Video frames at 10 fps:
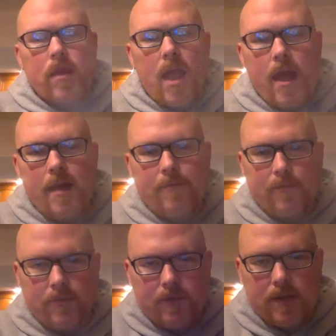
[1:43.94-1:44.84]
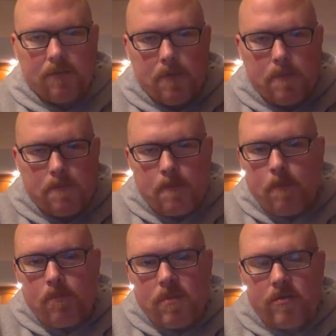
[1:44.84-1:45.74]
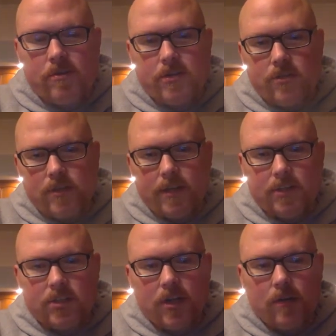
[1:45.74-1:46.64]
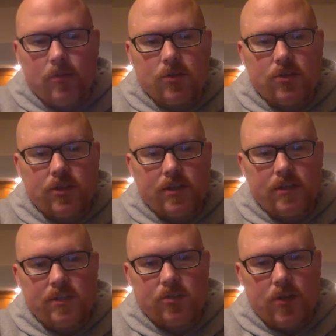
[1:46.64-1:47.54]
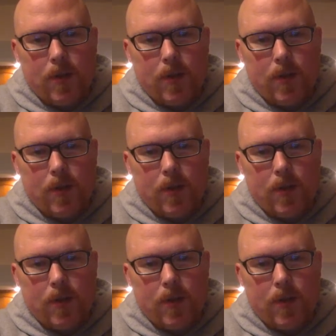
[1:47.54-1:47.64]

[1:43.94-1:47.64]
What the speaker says: half of the flavor. When you're chewing on a Starburst, you're getting this